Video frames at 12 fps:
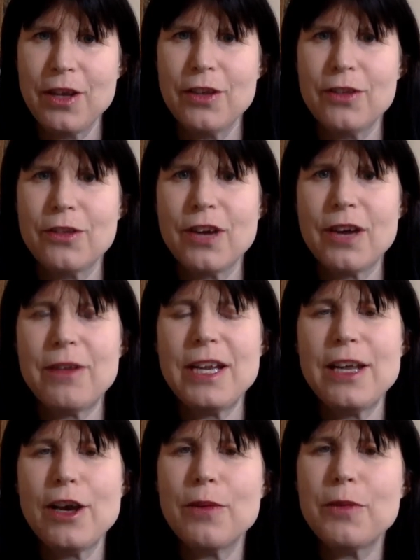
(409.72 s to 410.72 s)
So I
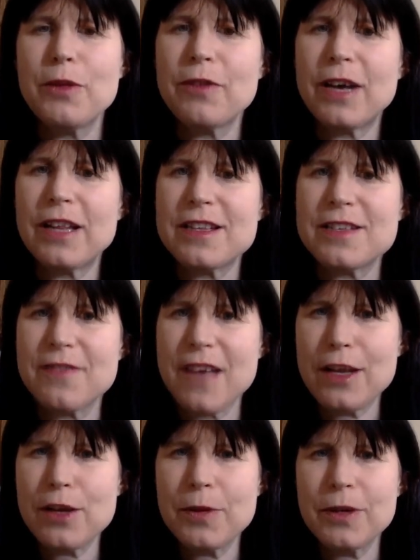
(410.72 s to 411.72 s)
really hope you found this
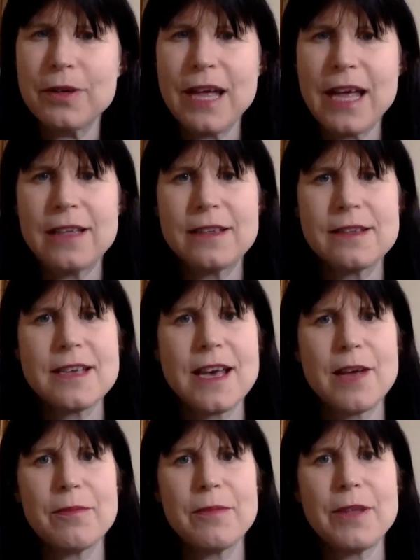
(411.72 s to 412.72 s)
valuable, and
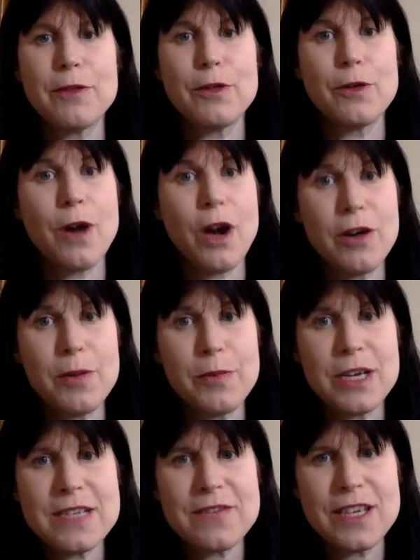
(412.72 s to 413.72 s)
if you are a
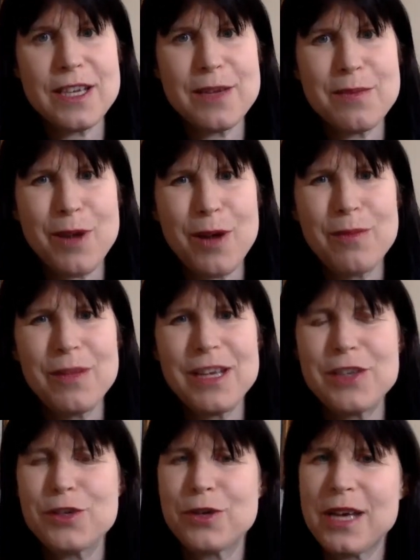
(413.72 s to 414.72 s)
breastfeeding mom,
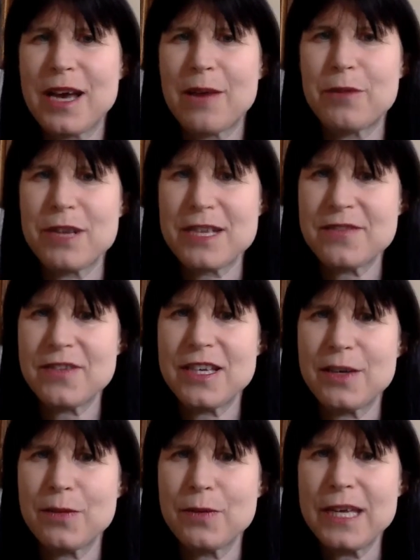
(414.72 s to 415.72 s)
enjoy our
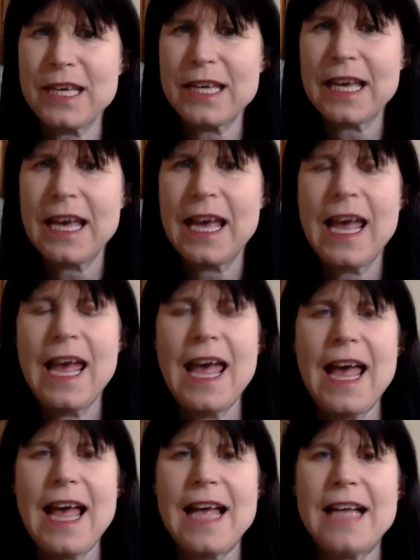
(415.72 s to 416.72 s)
breastfeeding week,
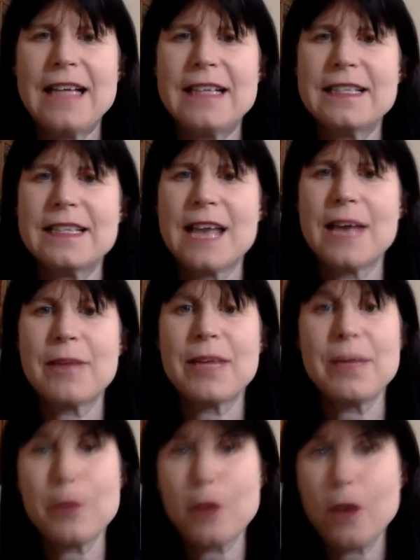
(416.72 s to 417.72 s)
and
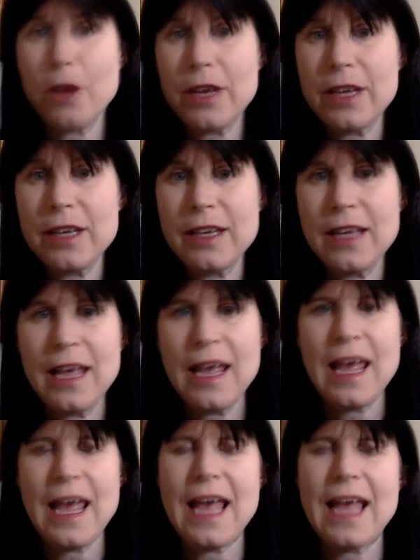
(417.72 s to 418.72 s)
keep going
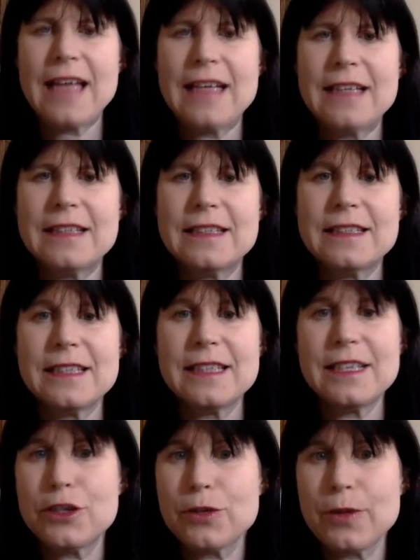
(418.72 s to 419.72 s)
and
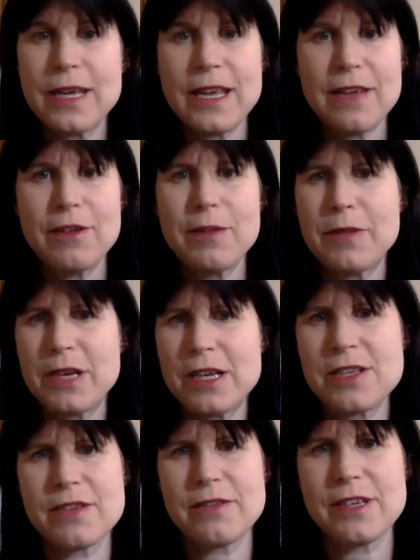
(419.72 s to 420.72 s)
enjoy every
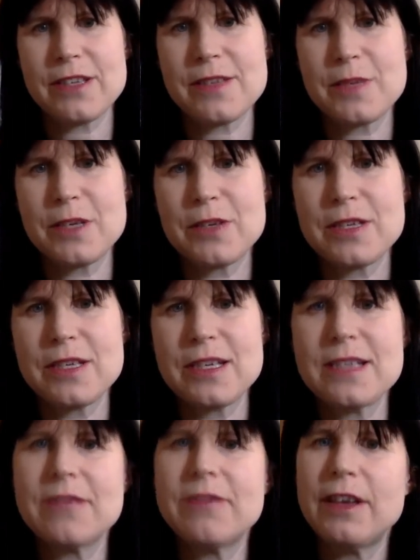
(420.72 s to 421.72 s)
minute of it, because it
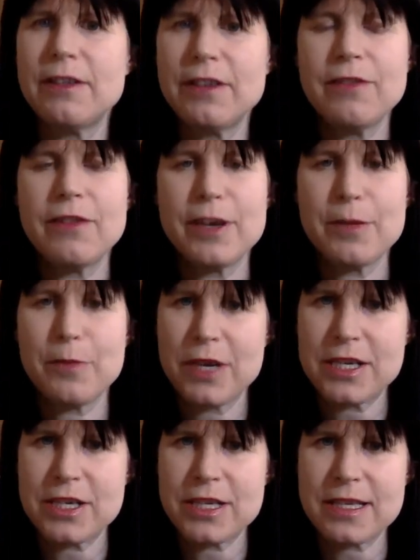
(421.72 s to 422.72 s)
is a very, very
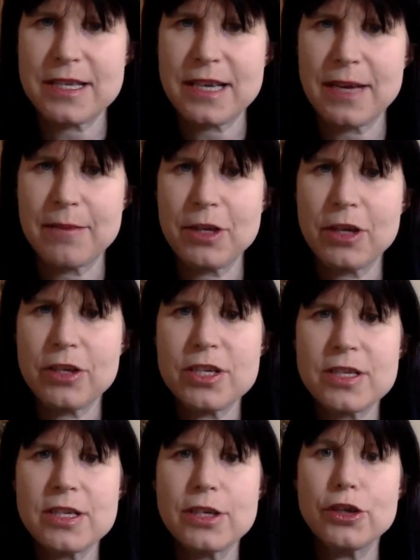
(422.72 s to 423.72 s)
precious time, not
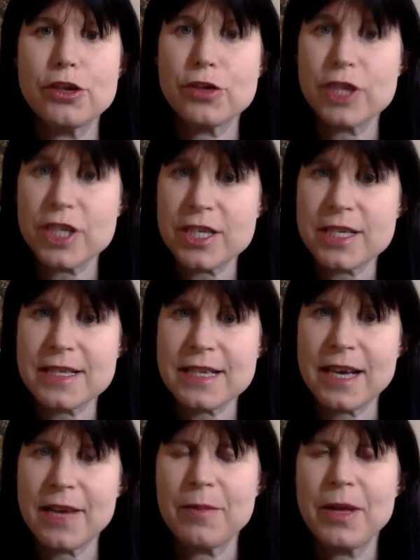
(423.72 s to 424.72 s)
just a nutritious
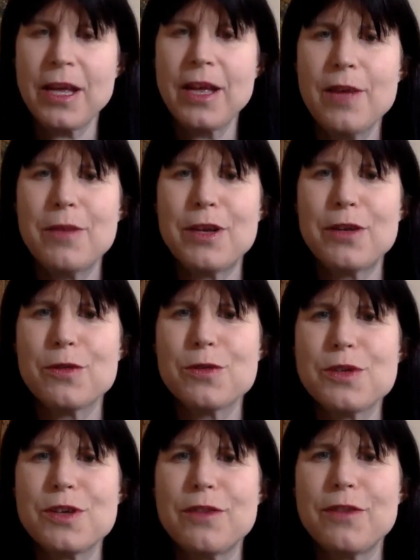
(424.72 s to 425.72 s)
time, but
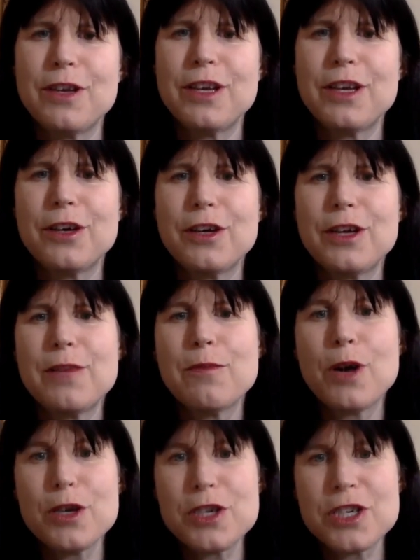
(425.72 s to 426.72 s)
also a very good
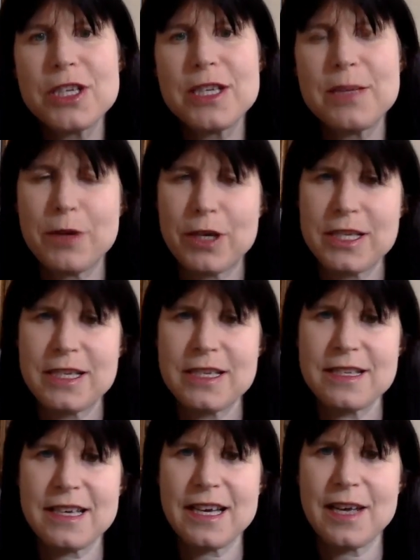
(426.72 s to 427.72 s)
emotionally
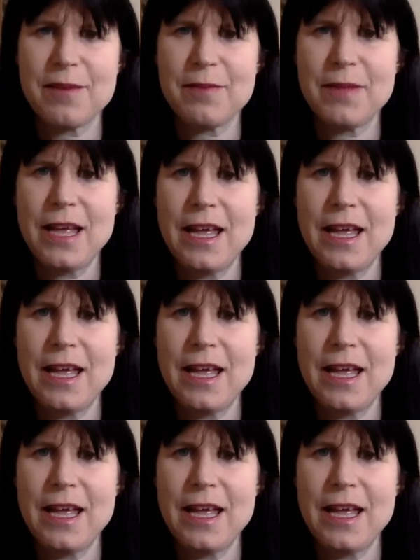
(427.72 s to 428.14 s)
bonding time.